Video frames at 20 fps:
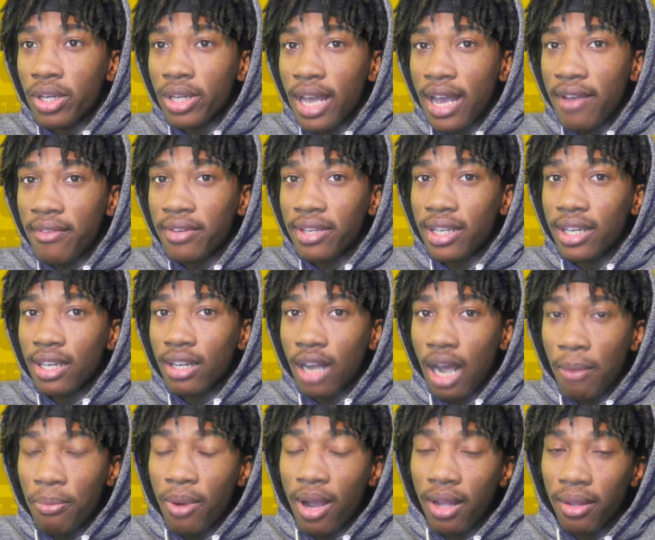to have a kid,
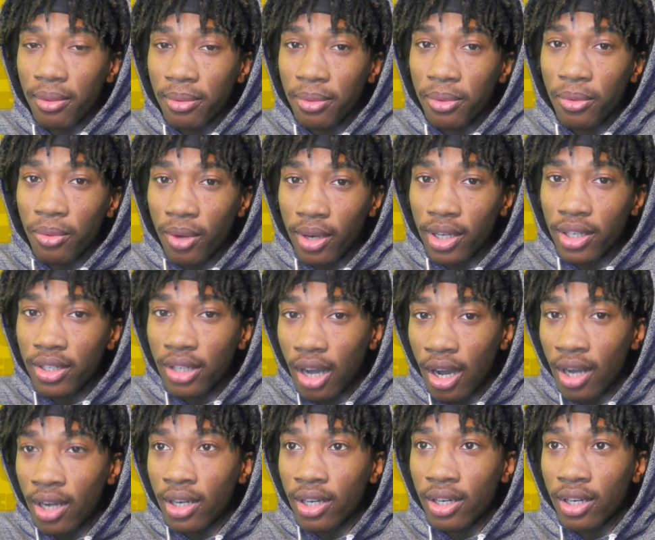I probably would want a
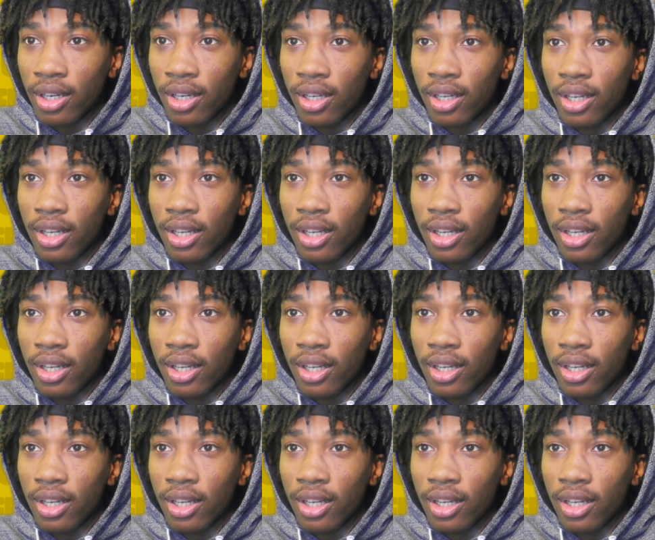daughter.